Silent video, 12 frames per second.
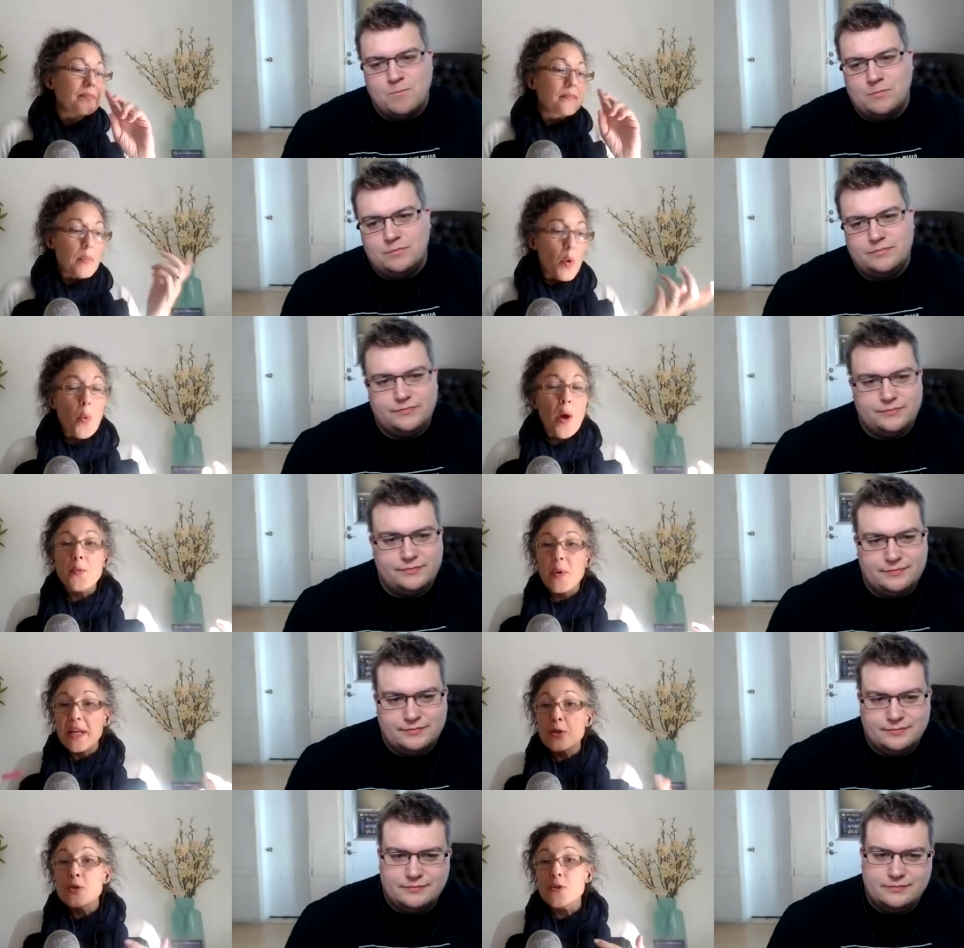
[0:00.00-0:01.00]
Speaker 1: one way
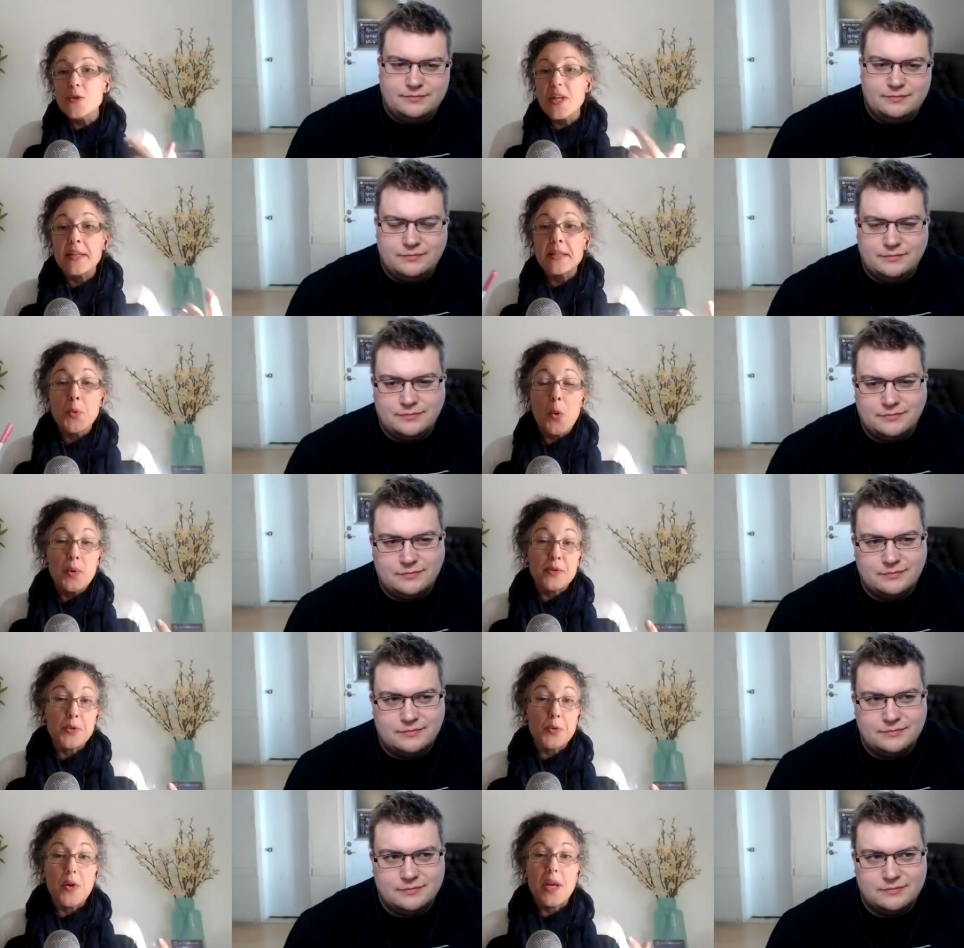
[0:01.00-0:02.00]
you do that is what we were
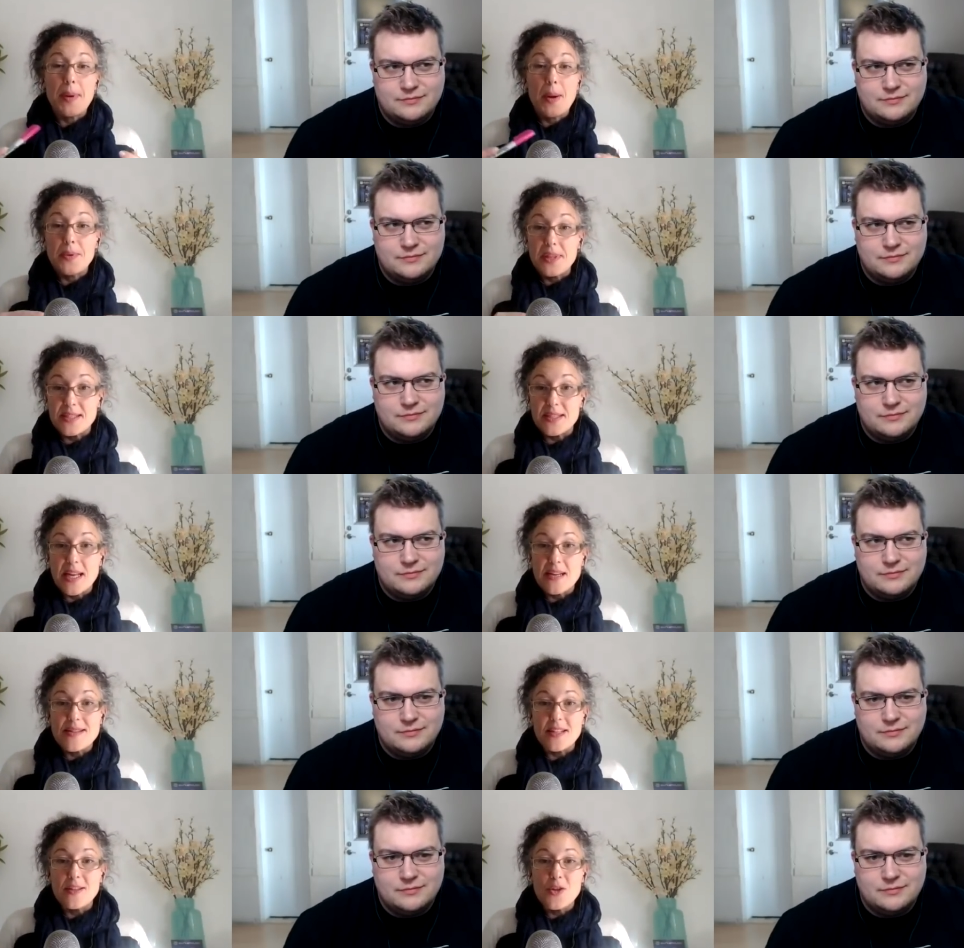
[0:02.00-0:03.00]
talking about with the
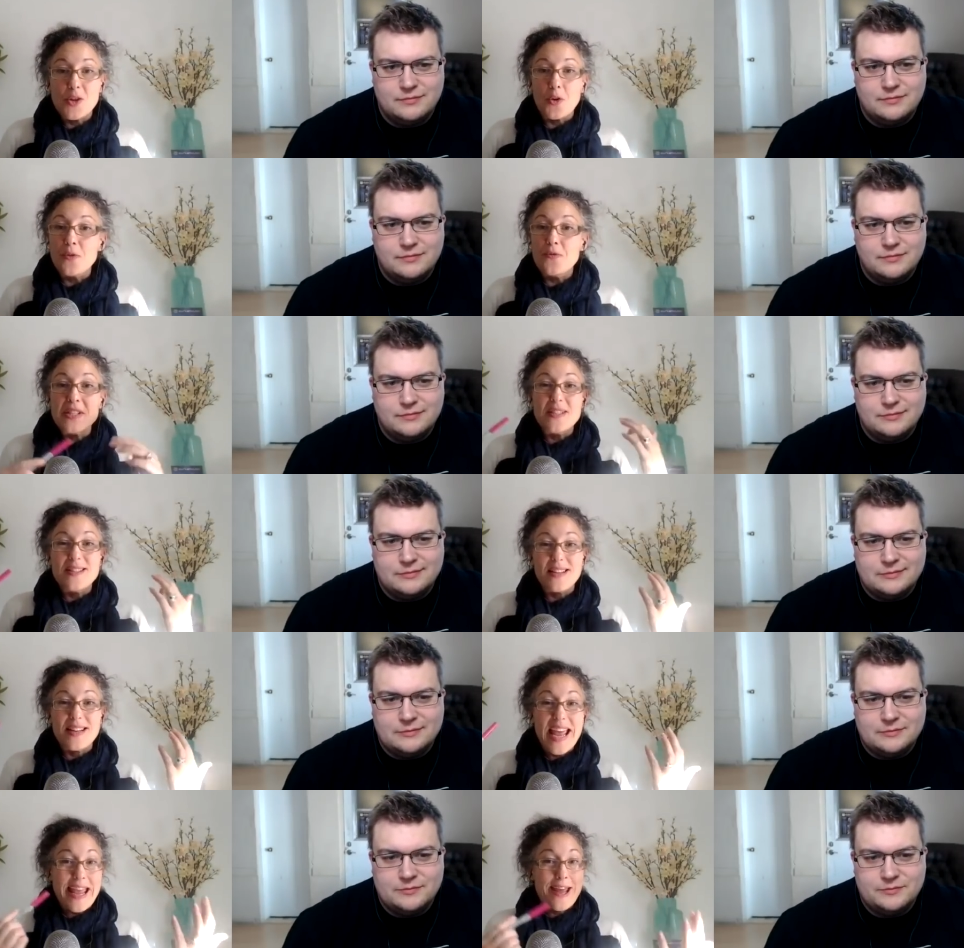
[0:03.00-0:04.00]
ascendant you know if this is an
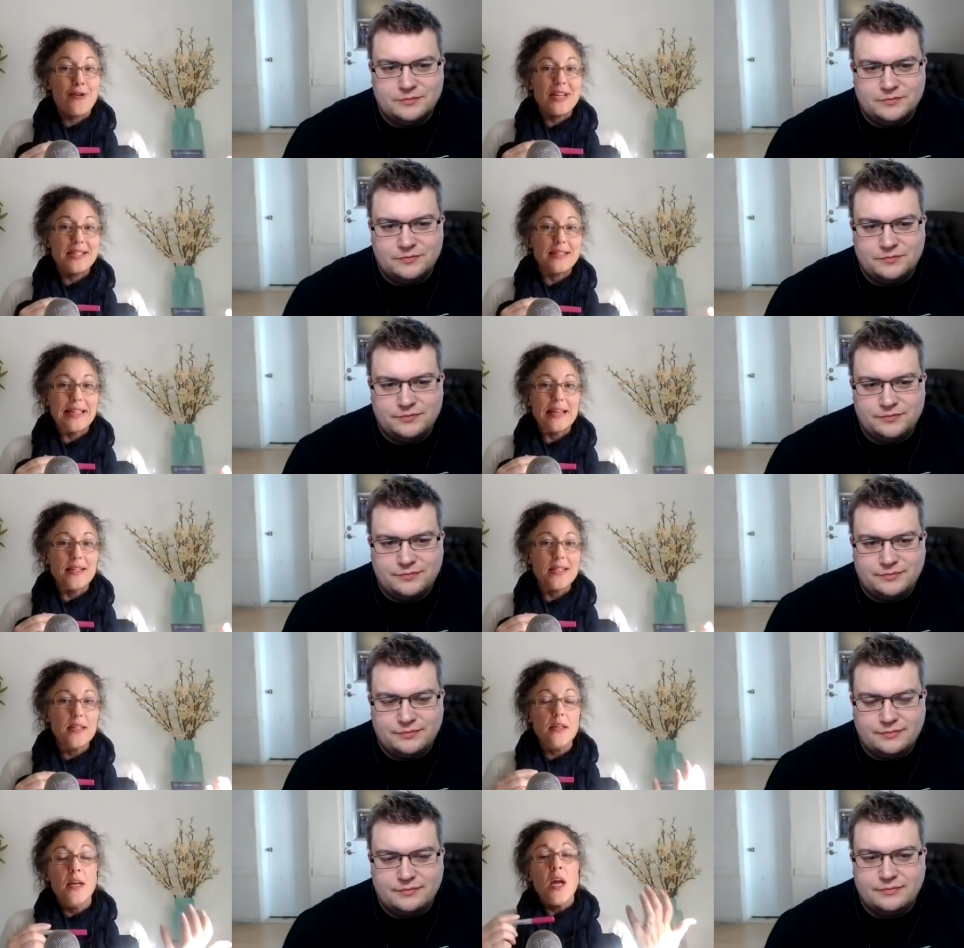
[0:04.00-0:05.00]
aries
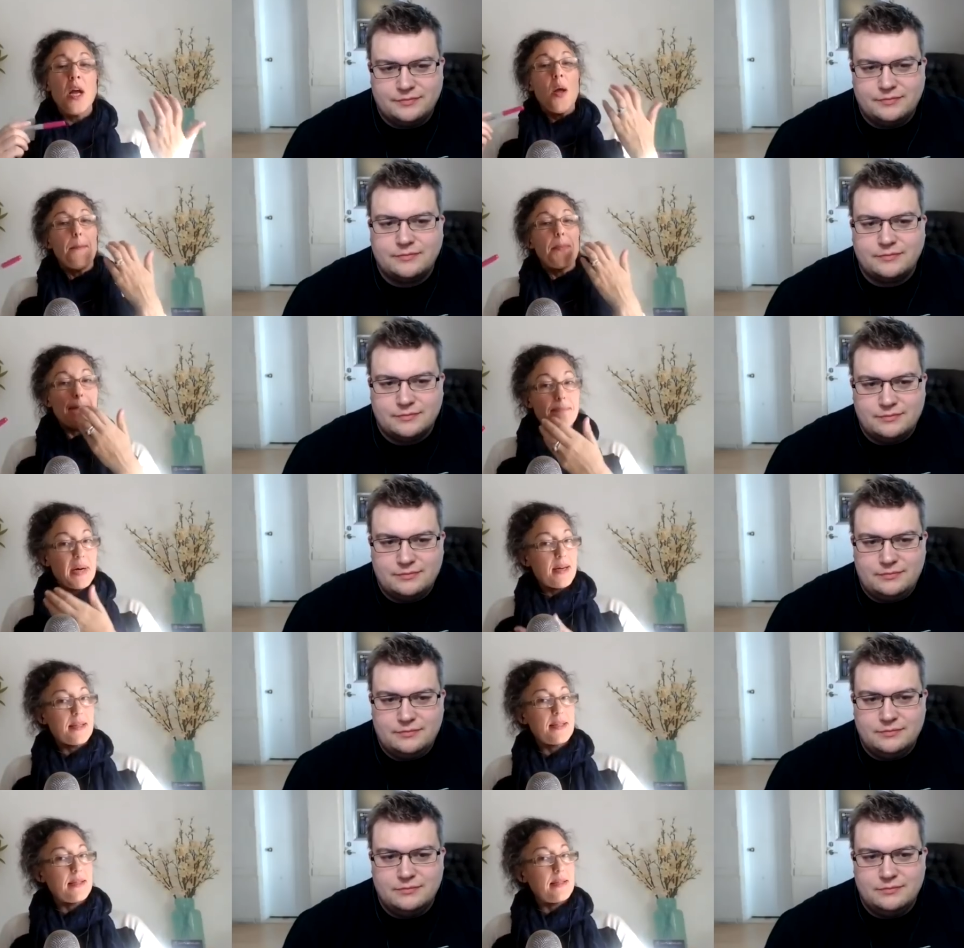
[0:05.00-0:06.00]
ascendant but Mars
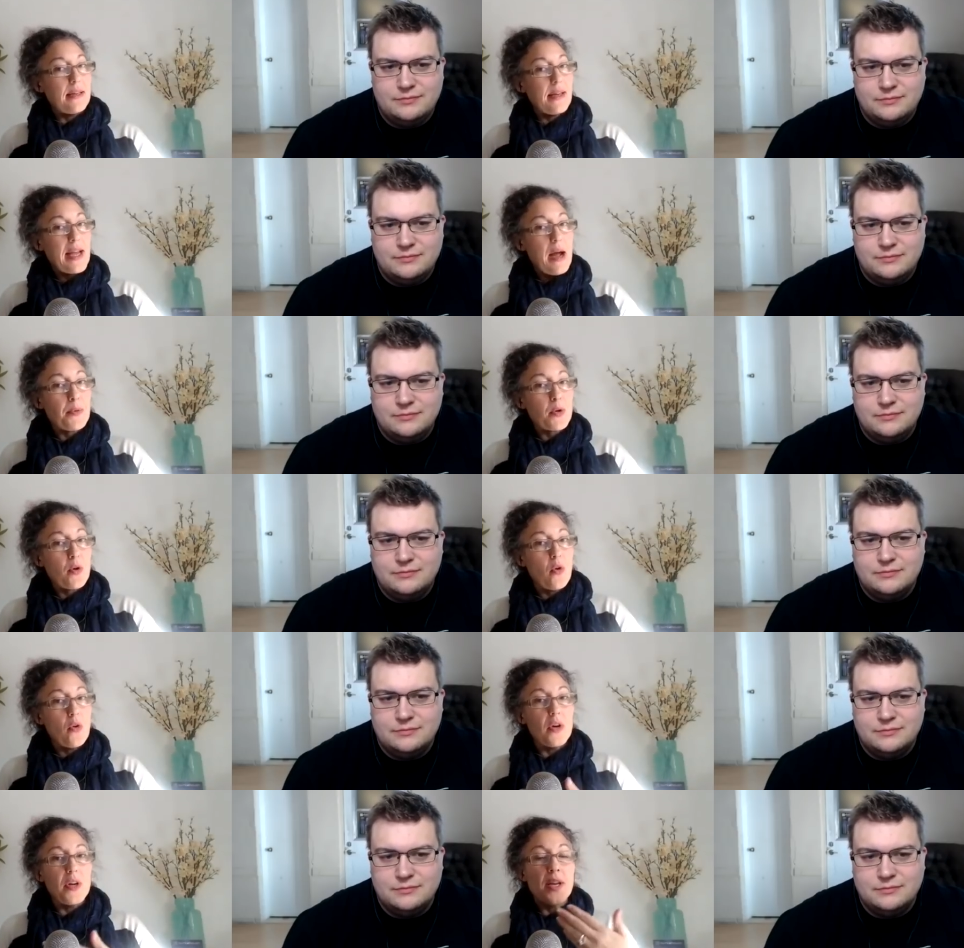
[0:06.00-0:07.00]
is in
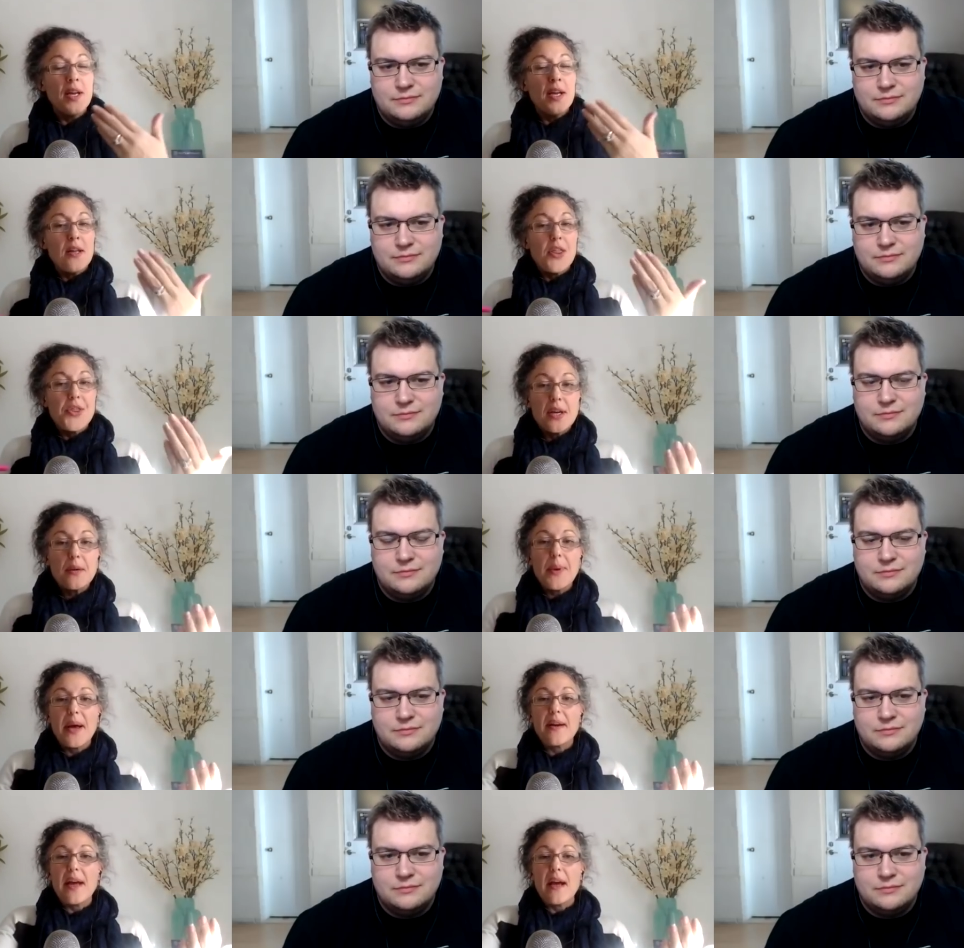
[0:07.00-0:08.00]
Capricorn, think
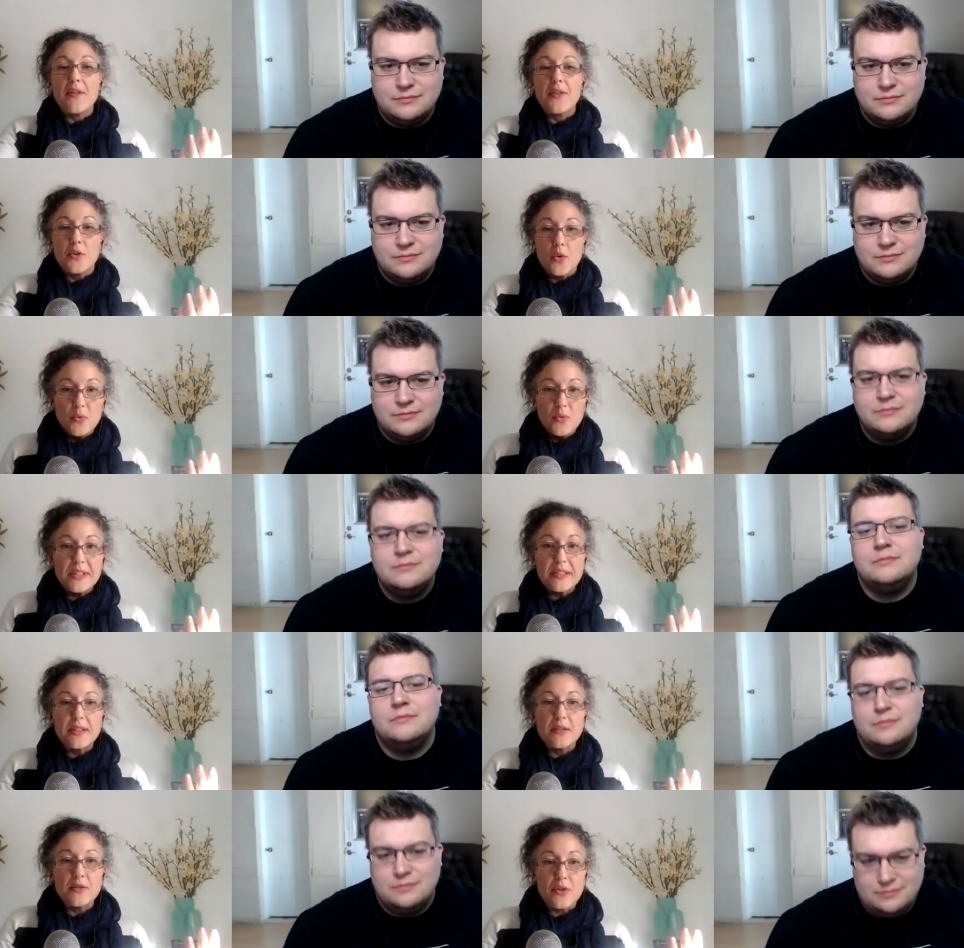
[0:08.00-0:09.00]
about how the coolness and
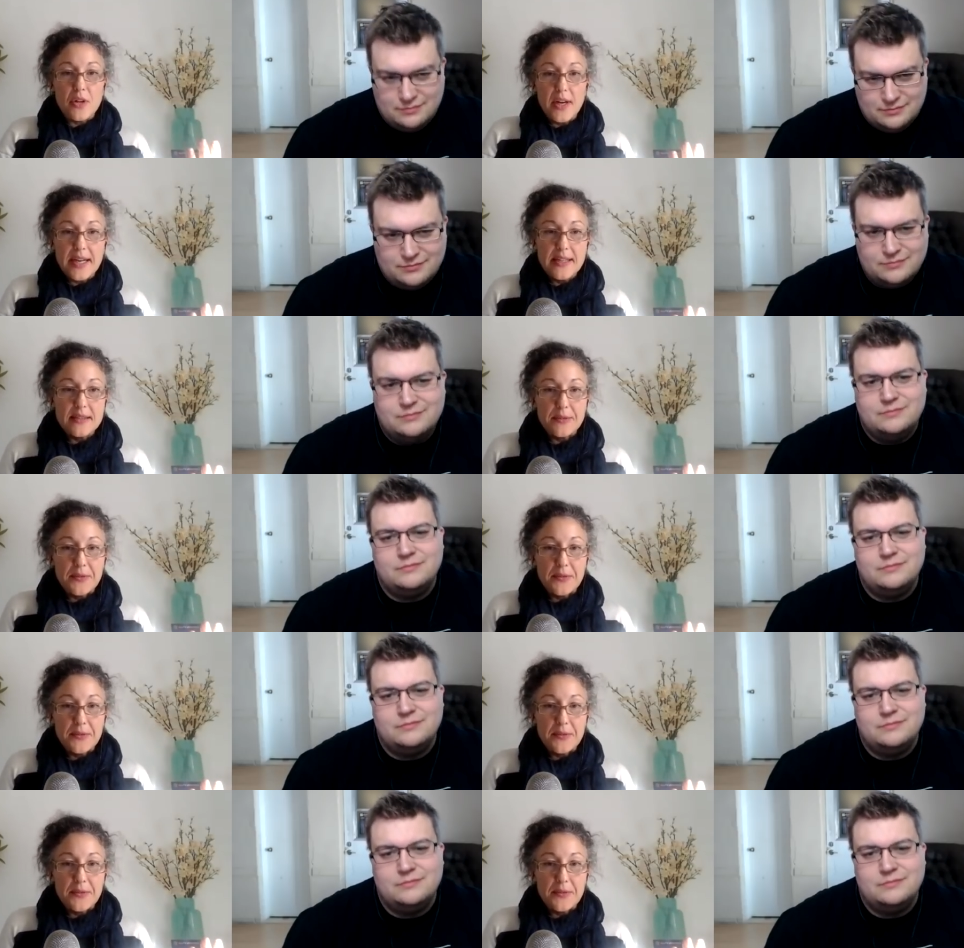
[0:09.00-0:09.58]
the dryness of